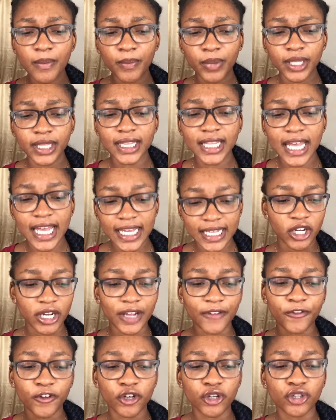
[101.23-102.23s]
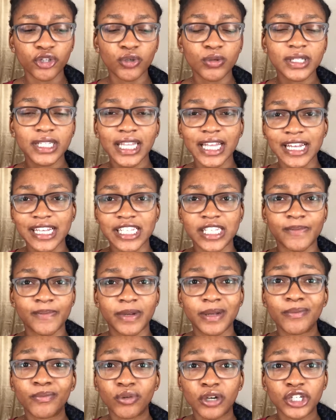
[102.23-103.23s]
But then if you're using like a
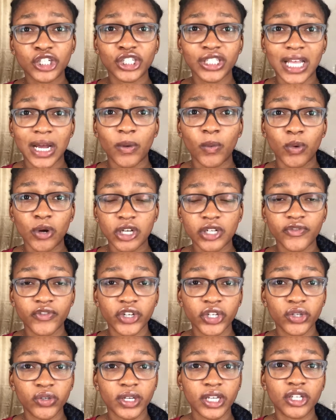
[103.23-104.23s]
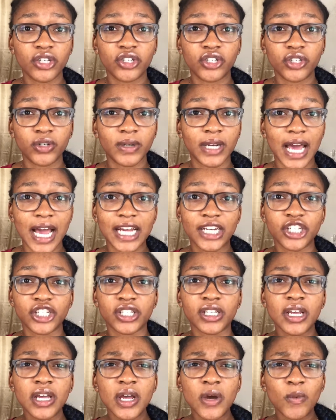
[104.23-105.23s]
spin brush and that works for you, you can do it. I
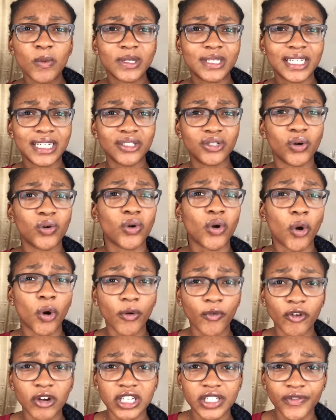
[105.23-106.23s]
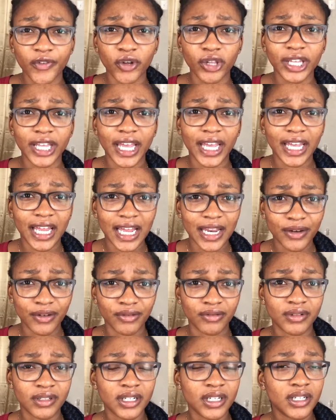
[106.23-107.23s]
just would say don't over exfoliate,
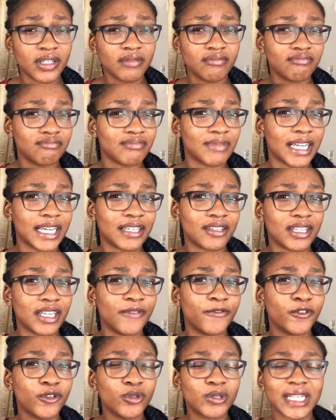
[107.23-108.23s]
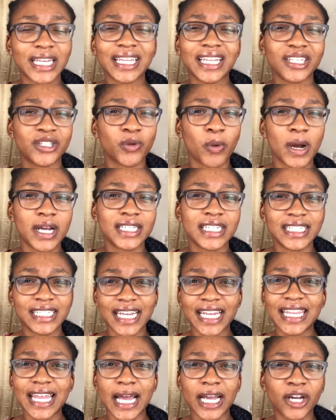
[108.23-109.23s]
and like if you use that like twice a
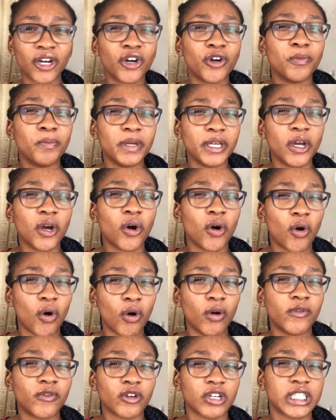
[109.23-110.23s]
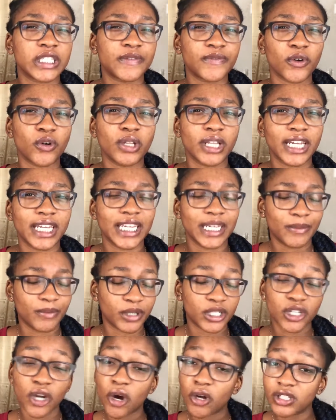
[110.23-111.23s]
day, that could be over exfoliating,
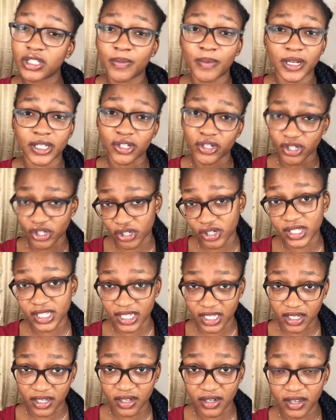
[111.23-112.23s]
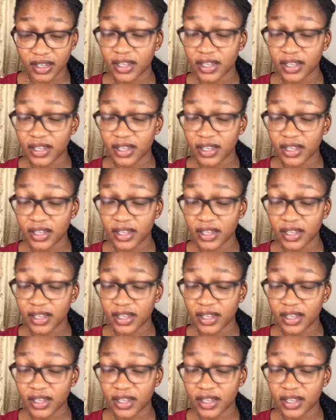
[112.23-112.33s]
but it all depends on your skin.